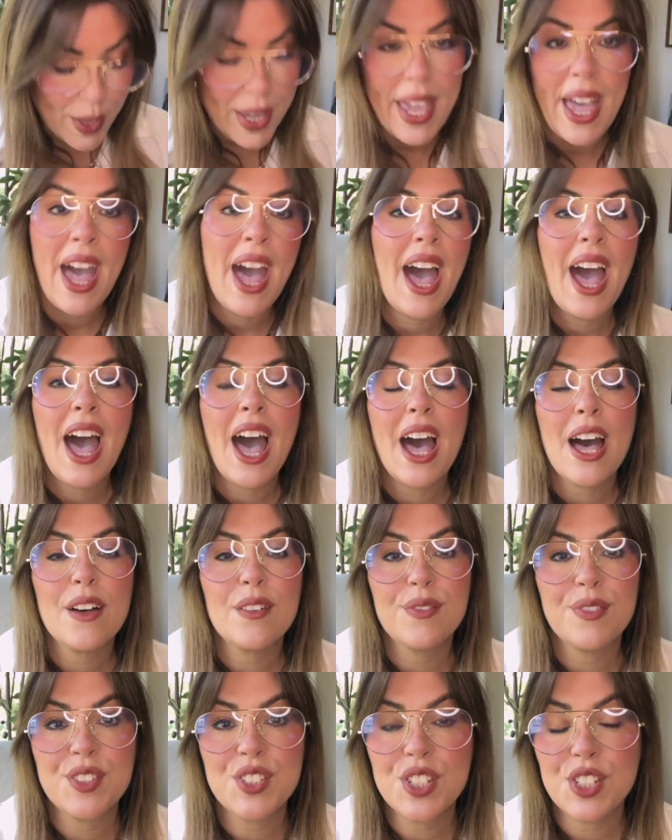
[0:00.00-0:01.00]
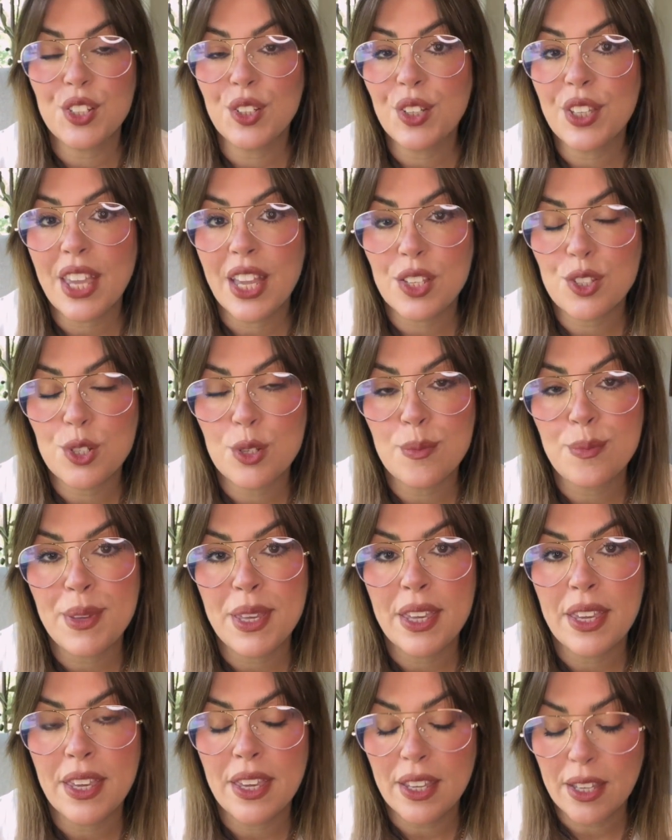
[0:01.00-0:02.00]
We have still yet to
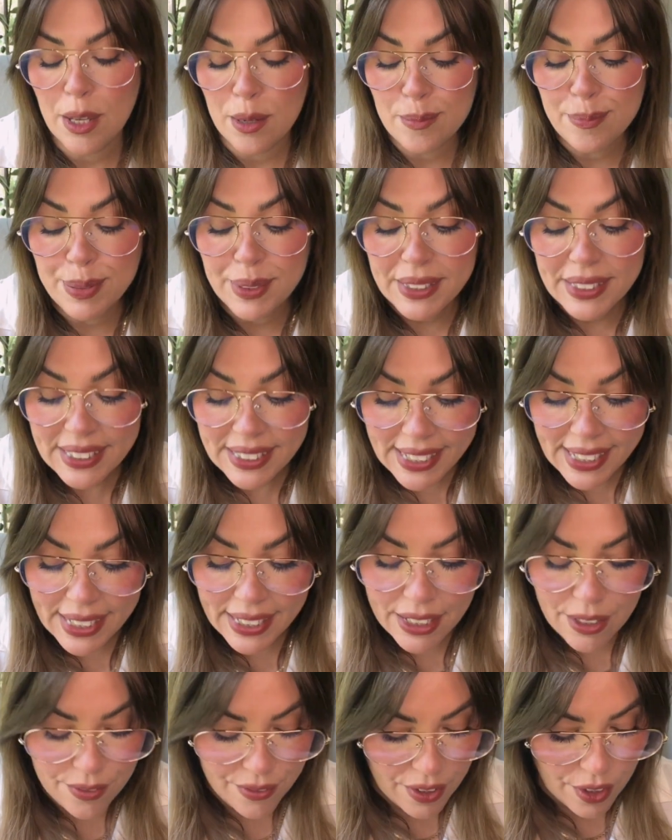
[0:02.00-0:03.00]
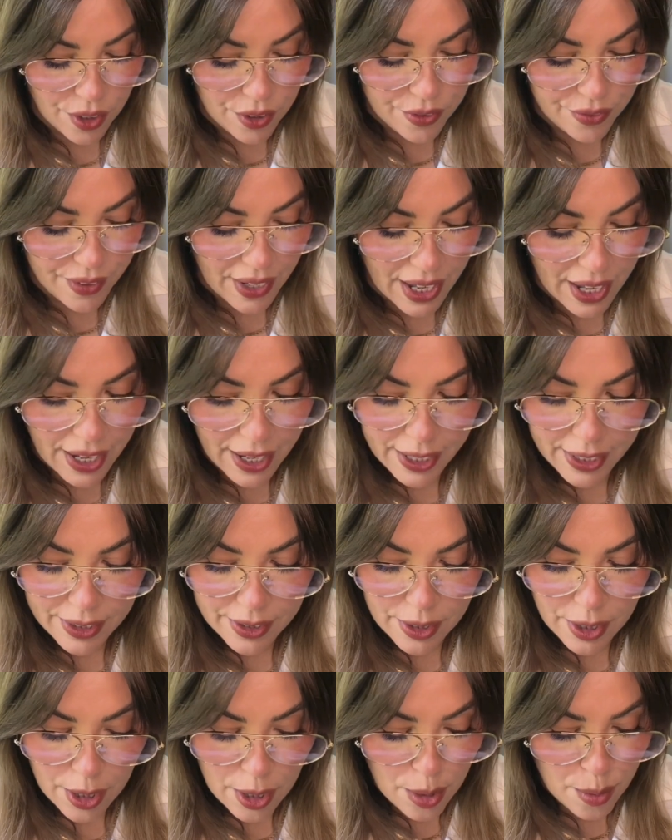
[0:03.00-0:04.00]
be completely
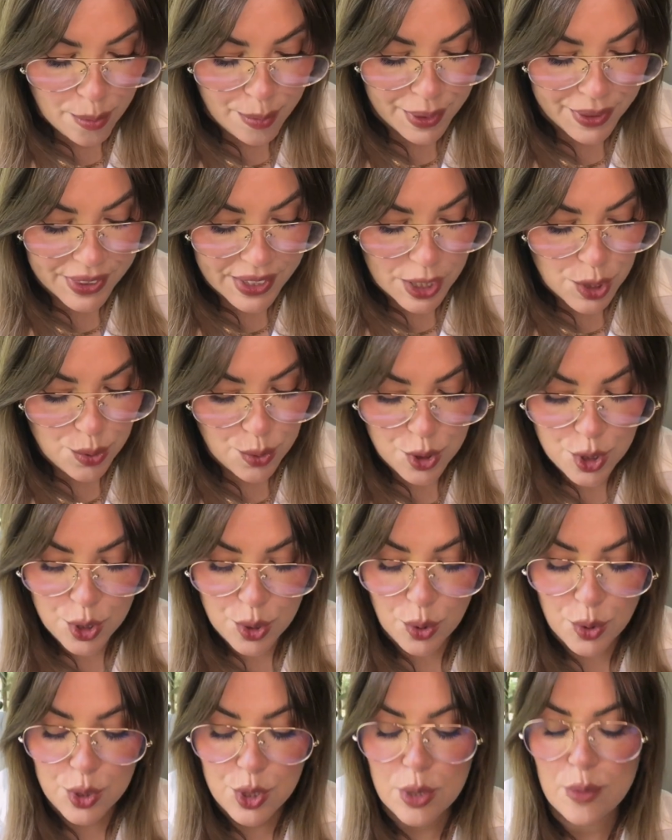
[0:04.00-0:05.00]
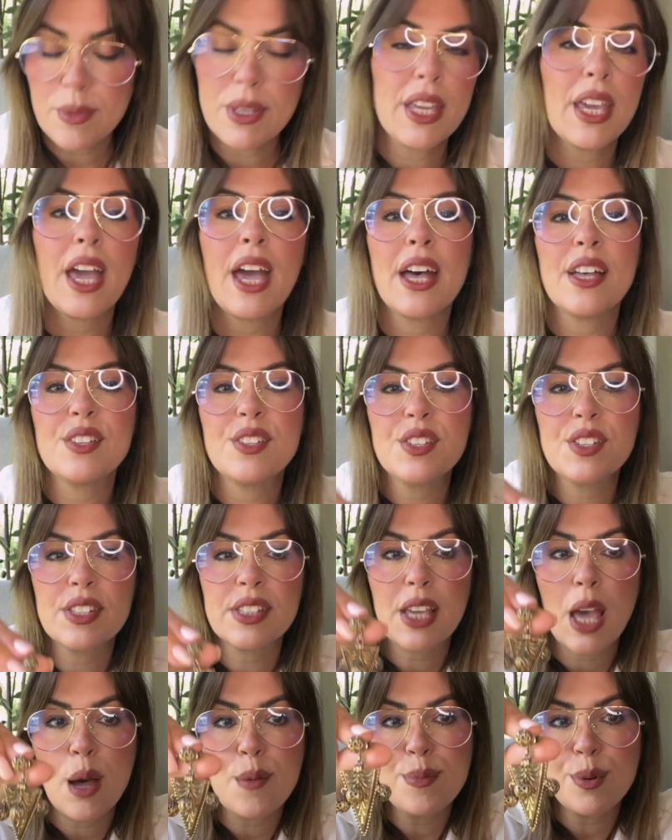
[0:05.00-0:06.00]
verified, but these were sold to me
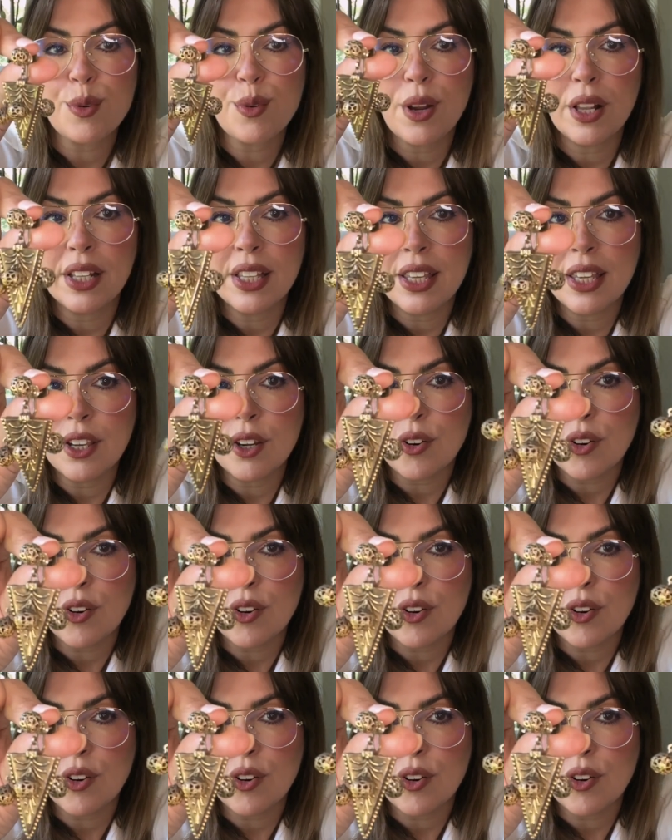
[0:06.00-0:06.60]
as Schiaparelli